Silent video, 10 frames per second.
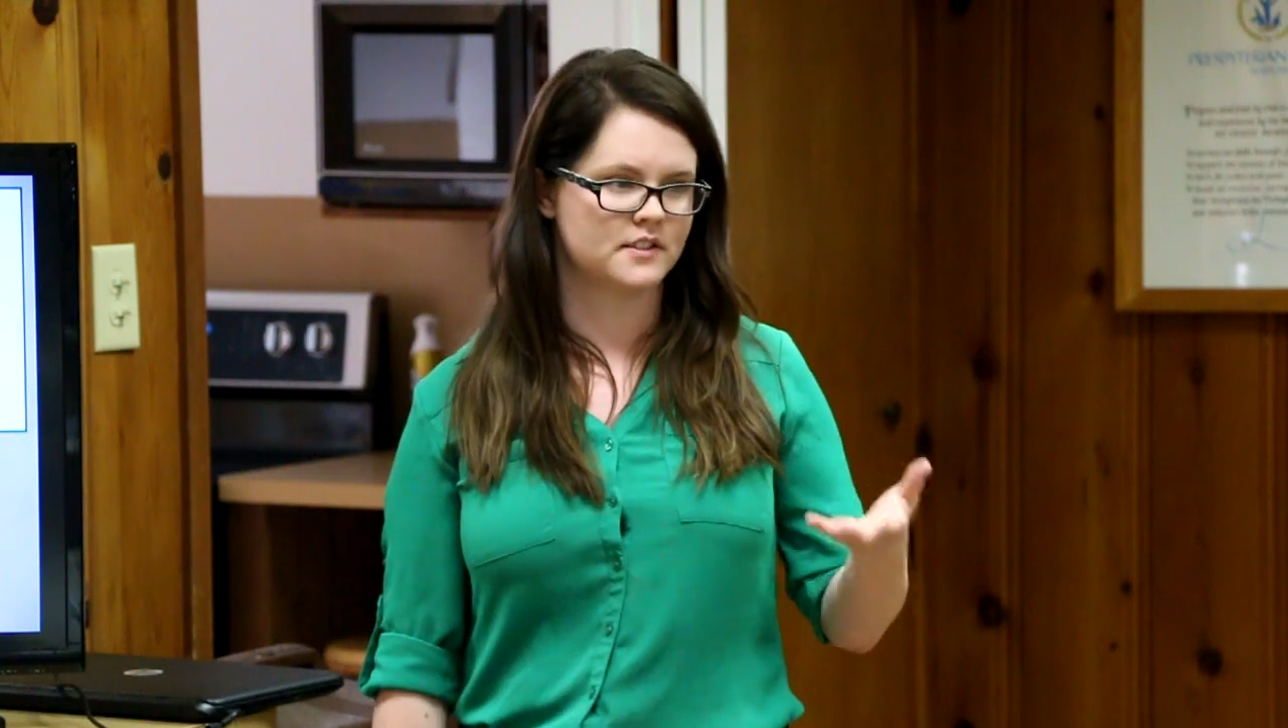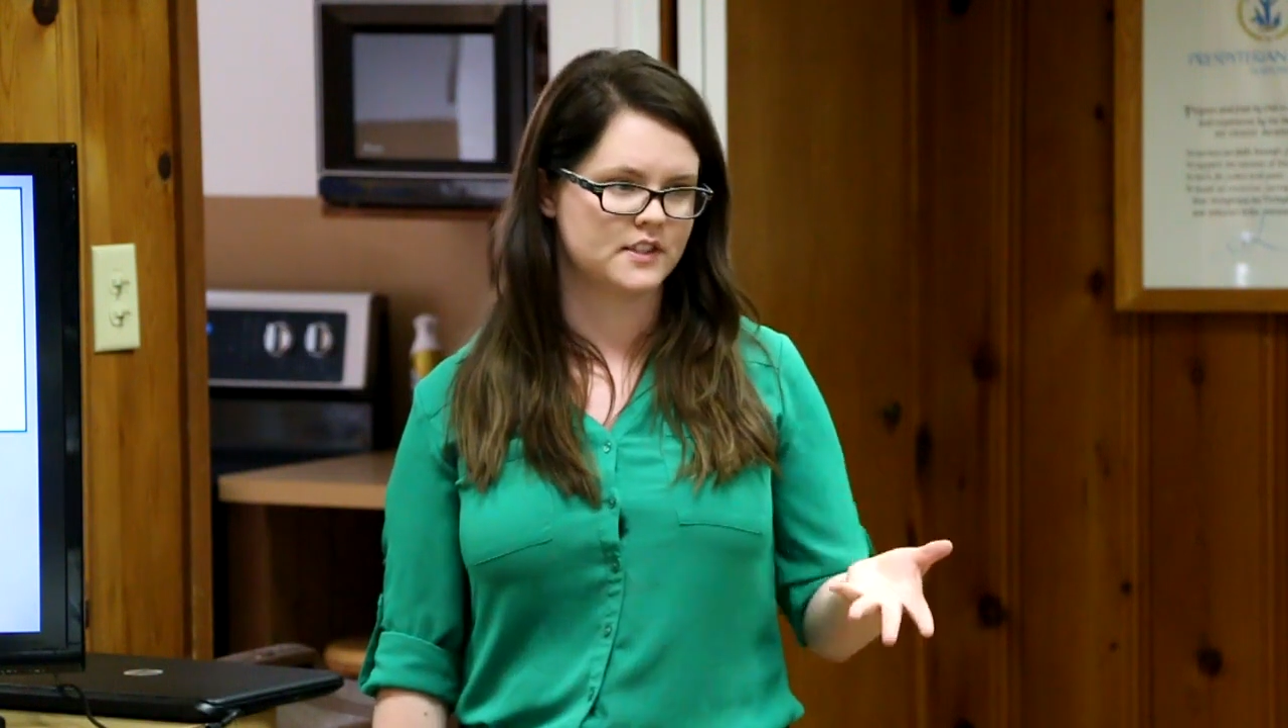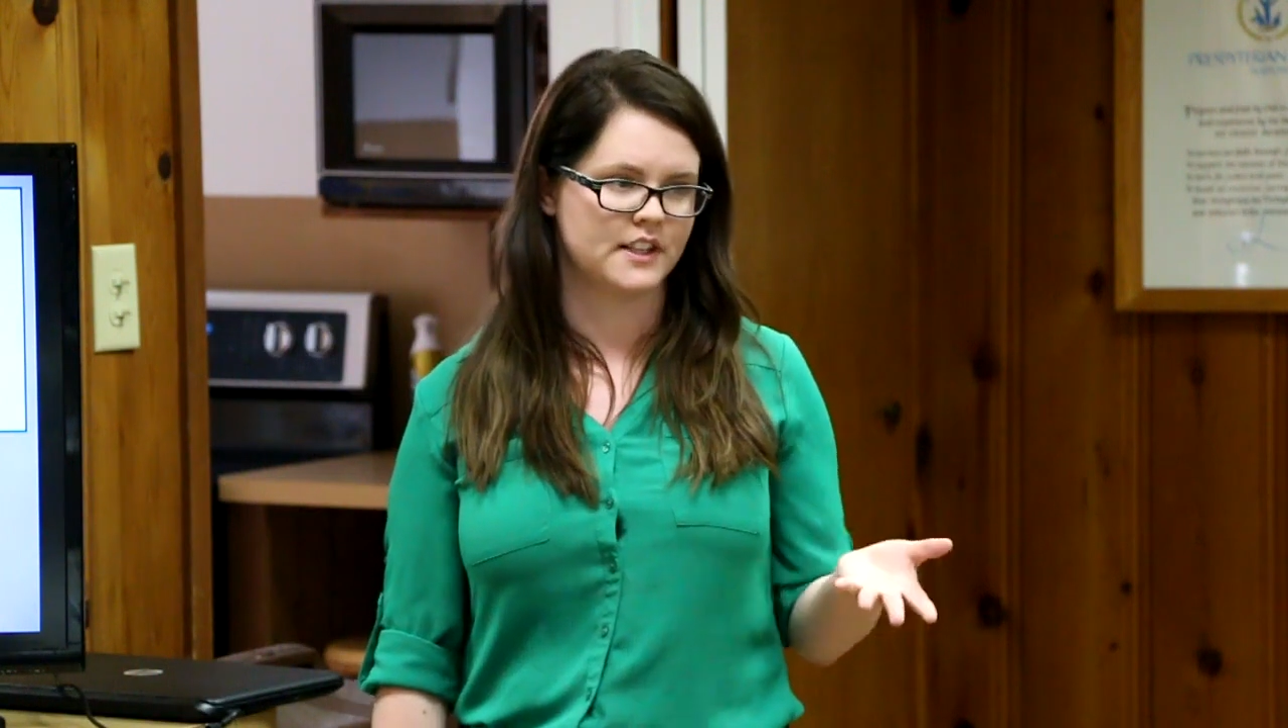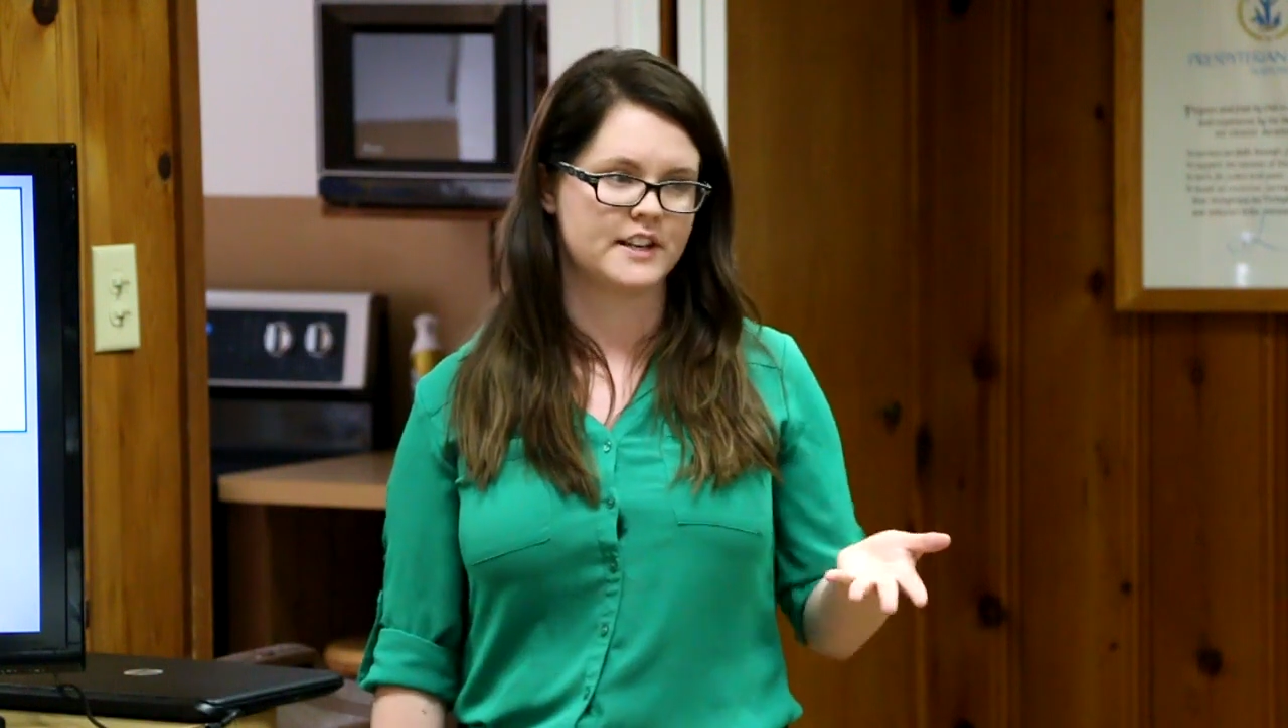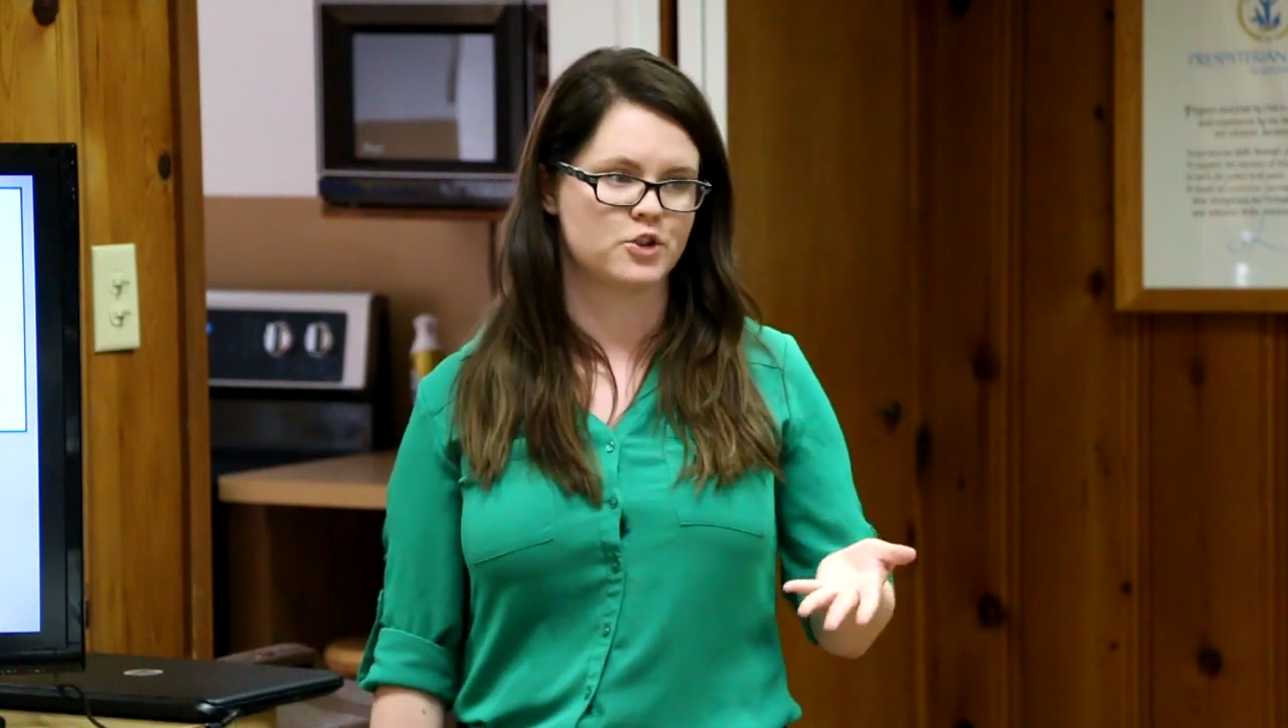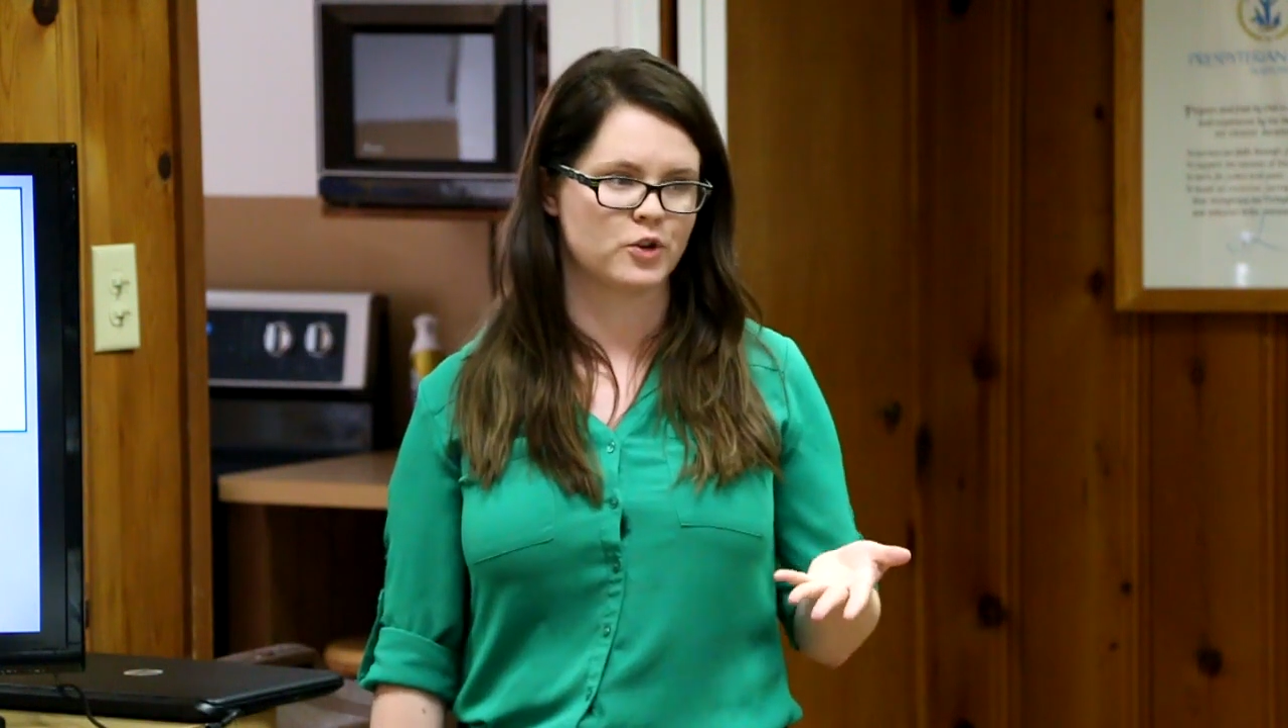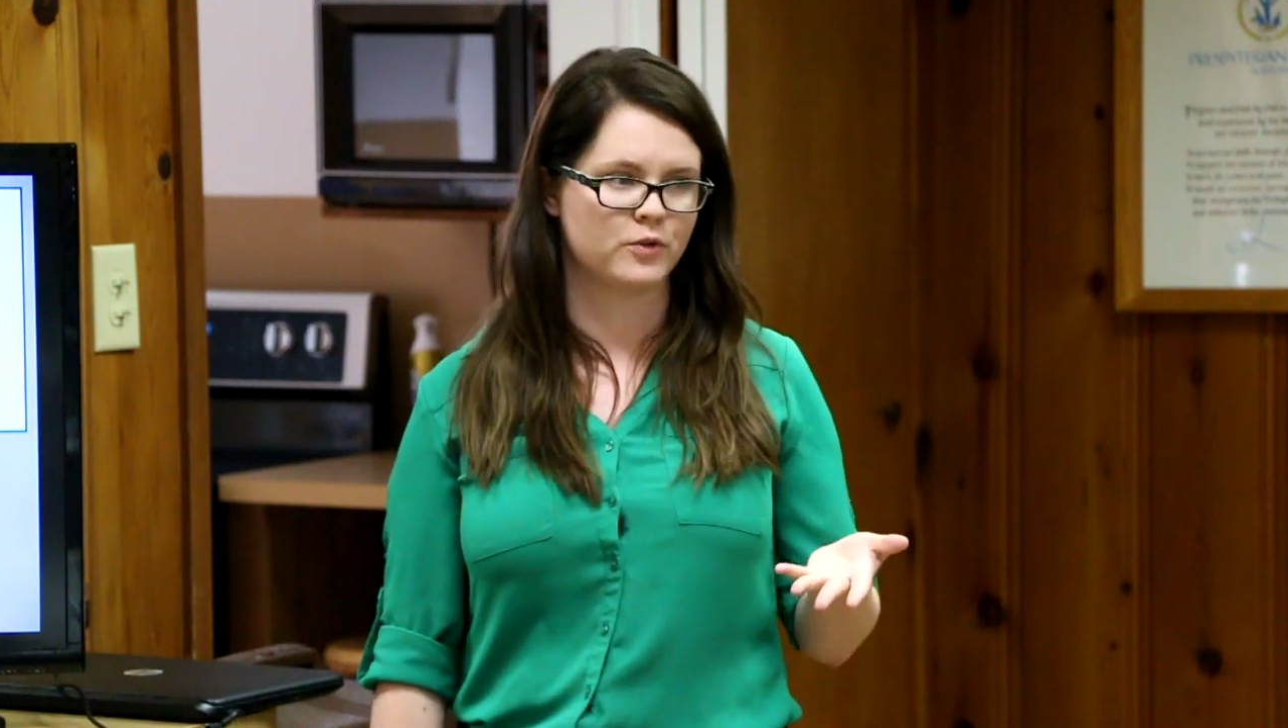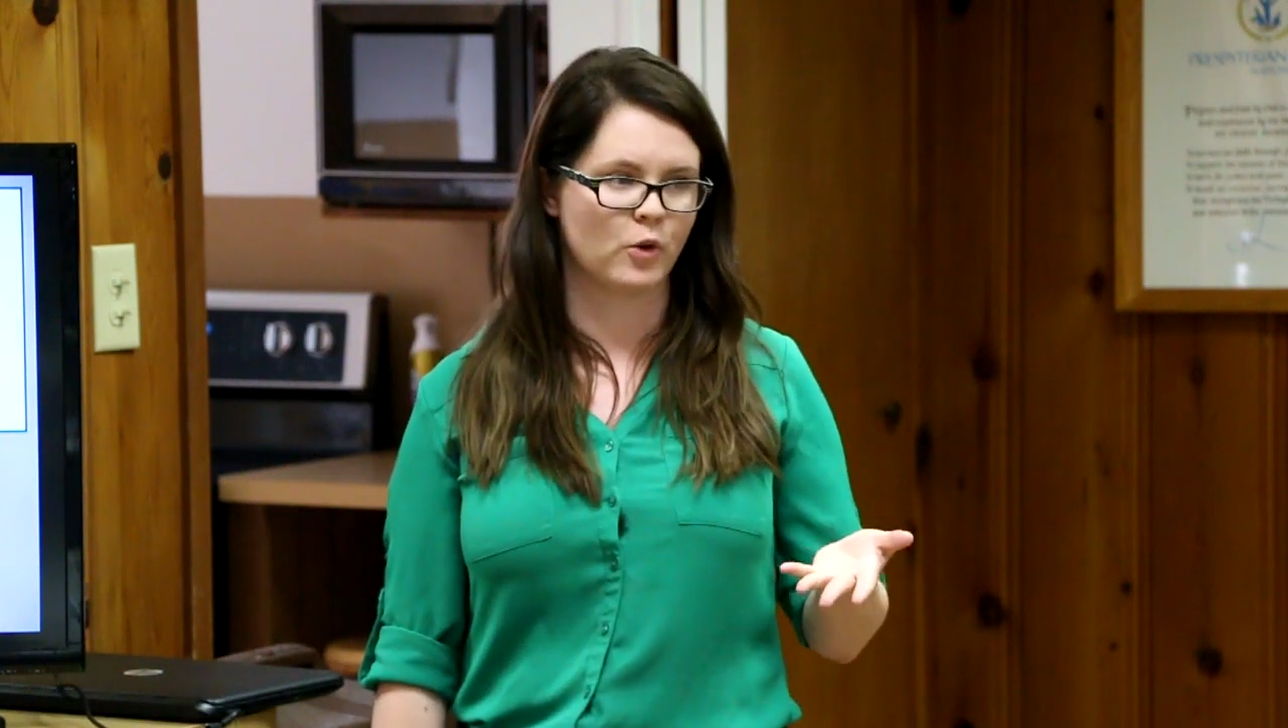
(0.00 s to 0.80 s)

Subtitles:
Senate District